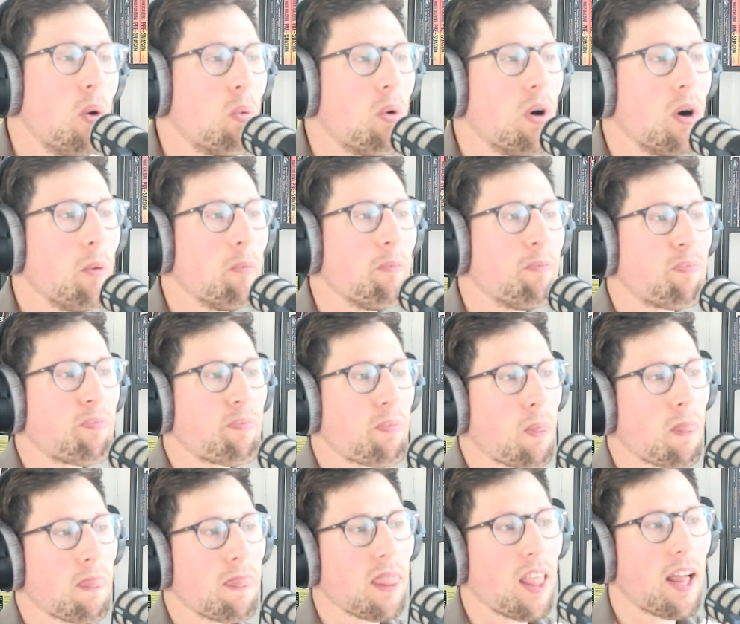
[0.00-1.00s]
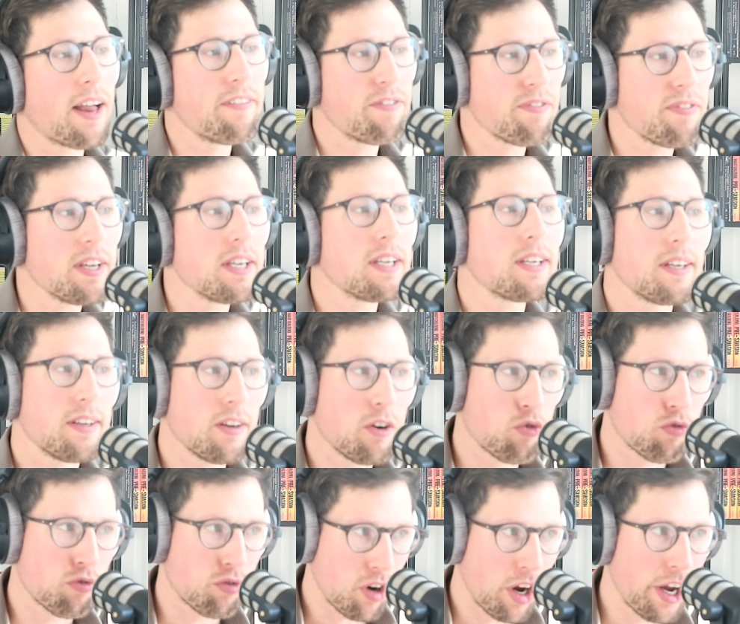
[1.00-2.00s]
Well, I think,
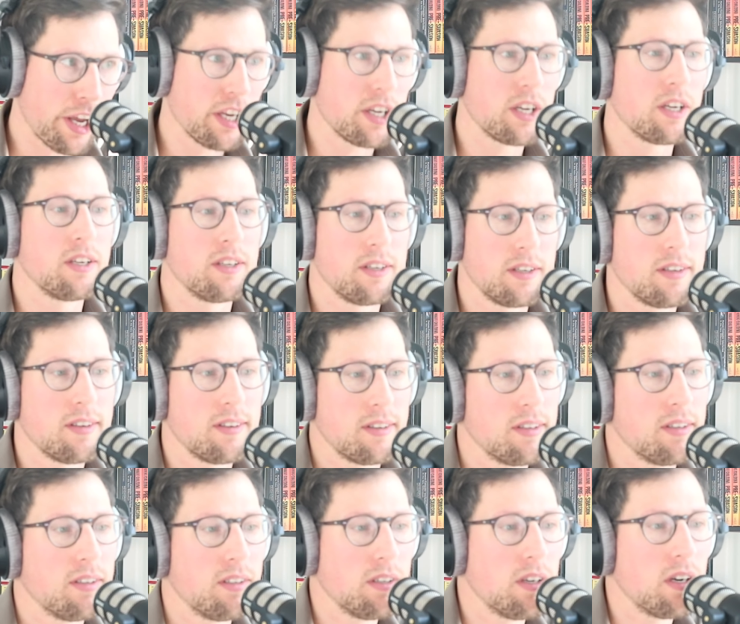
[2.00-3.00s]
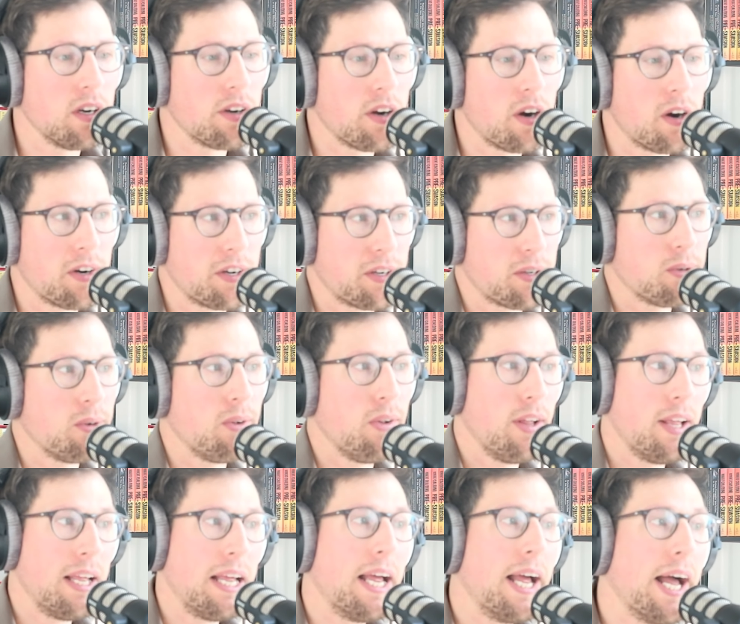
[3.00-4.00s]
writing an
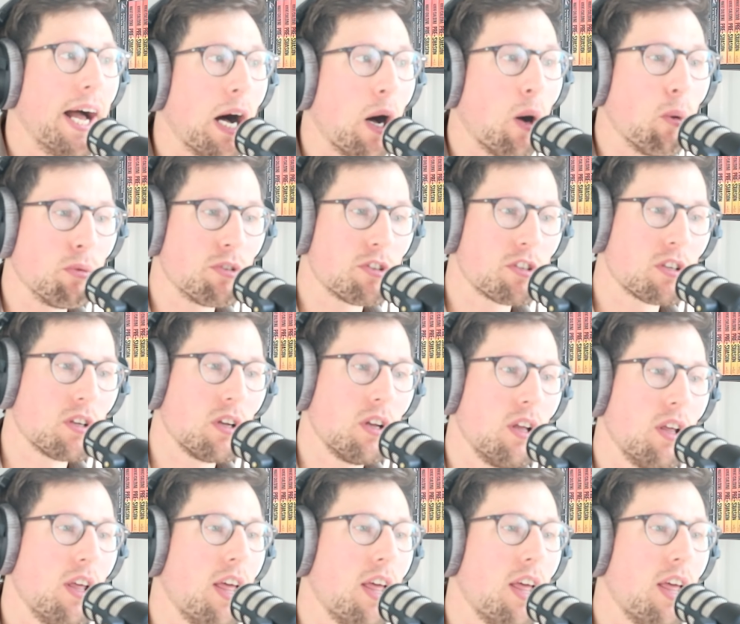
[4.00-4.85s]
article helps.